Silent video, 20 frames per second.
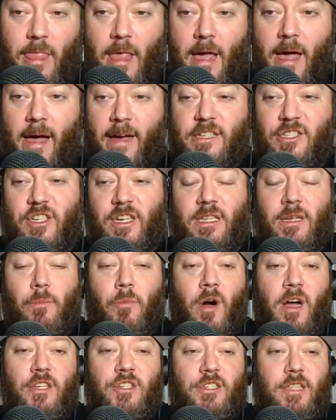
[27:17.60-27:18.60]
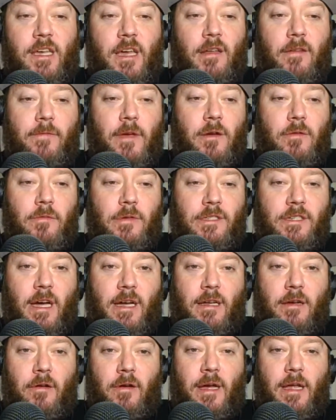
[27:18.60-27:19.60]
I actually ended up watching the interview. It was kind
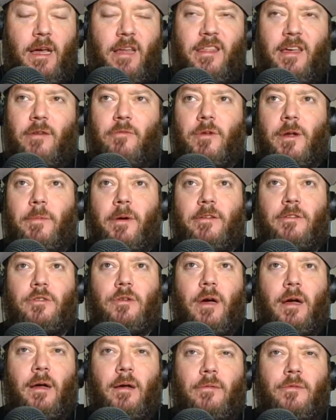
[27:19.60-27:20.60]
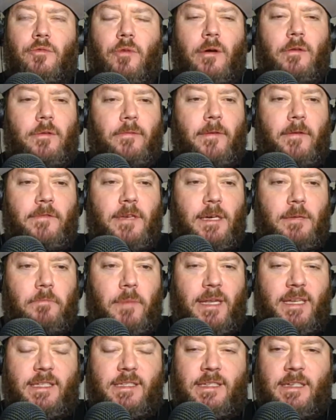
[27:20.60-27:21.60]
of great. I think it went about 12 to 15
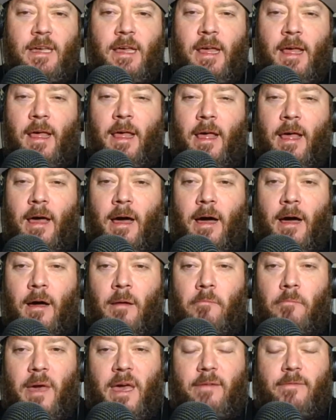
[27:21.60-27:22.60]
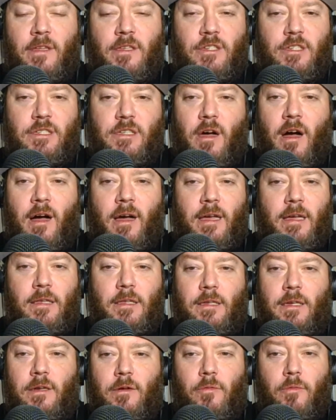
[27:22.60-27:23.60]
minutes. Maven just
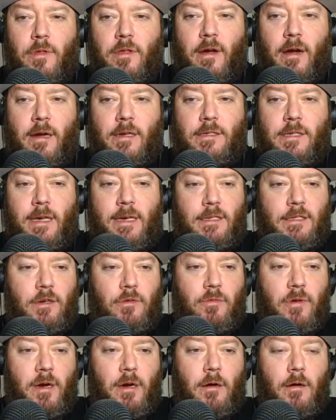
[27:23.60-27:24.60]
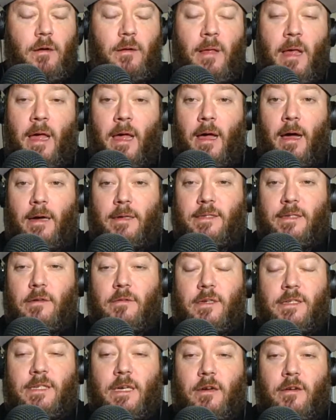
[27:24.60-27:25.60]
talking, with regards to his career. Still
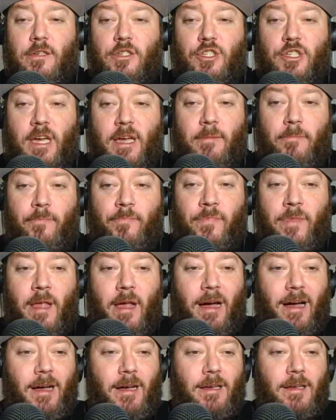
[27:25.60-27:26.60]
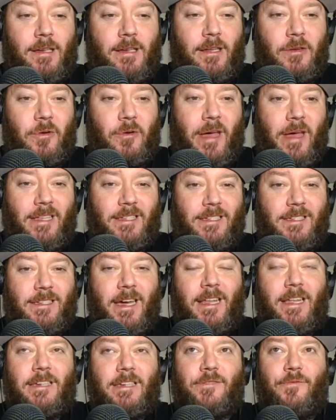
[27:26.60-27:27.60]
looks in good shape. Had
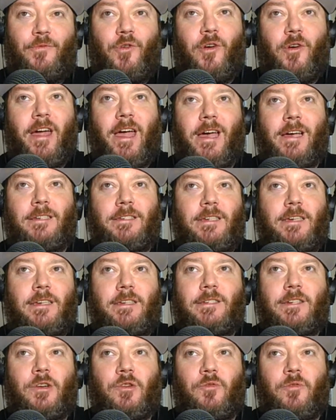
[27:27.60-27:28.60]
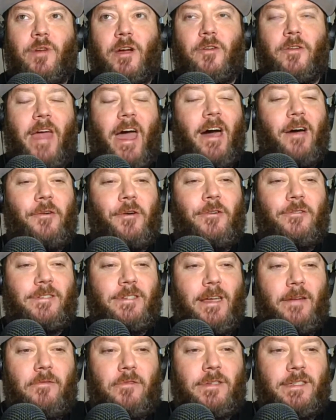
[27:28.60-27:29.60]
said as far as his career now goes,
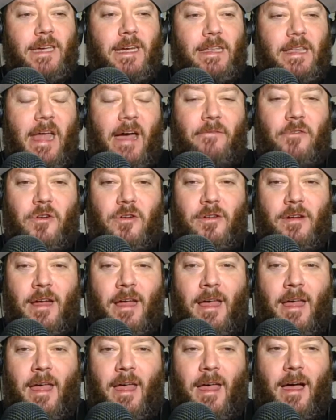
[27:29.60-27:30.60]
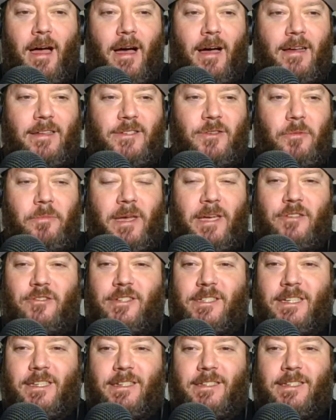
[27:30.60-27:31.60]
never say never. So it'd be
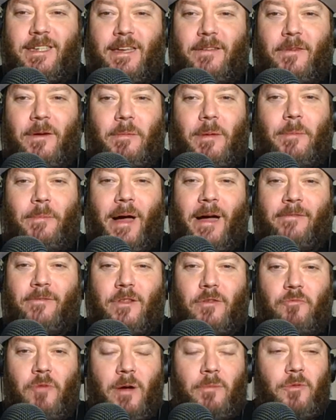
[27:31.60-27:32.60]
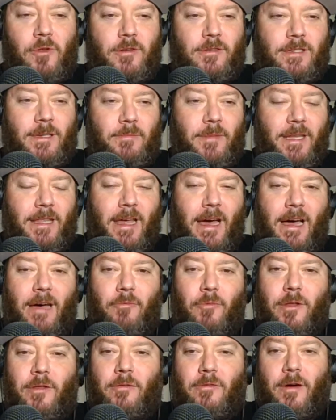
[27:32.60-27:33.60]
interesting to see if him come back for the Rumble or something like that,
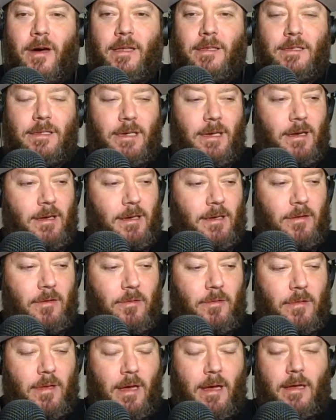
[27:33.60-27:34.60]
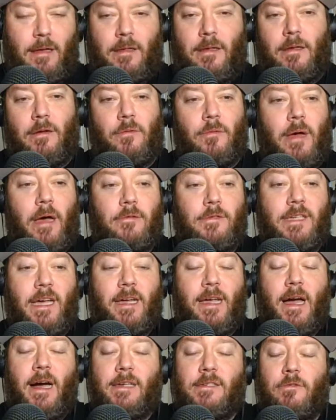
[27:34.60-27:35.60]
whether or not, outside
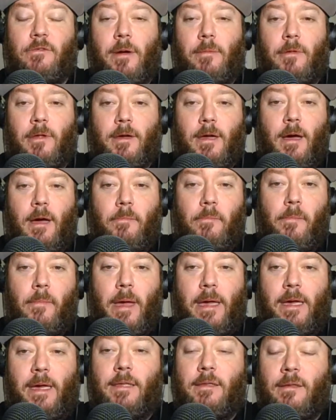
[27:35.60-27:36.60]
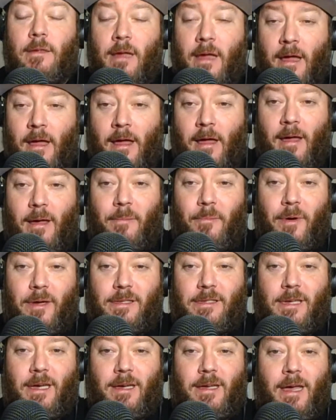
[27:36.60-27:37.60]
guys are able to come in. But
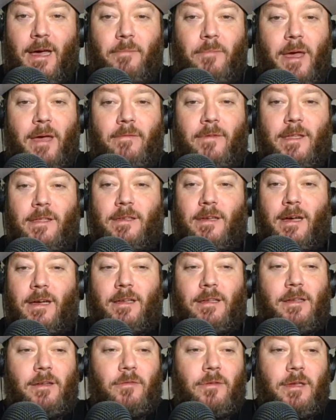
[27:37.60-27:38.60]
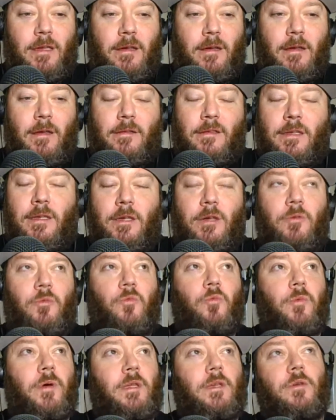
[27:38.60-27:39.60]
Maven,
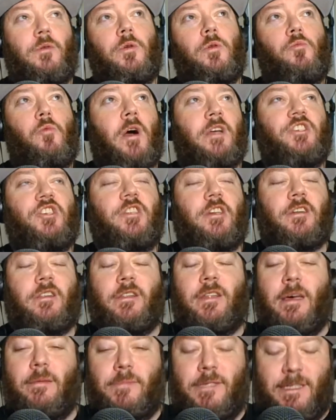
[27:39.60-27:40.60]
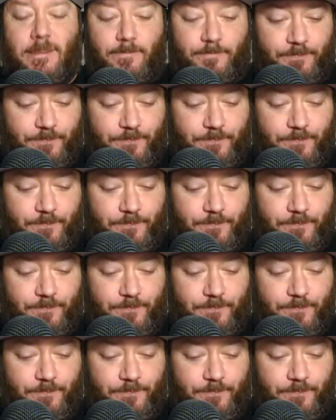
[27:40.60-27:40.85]
when you're watching the clips,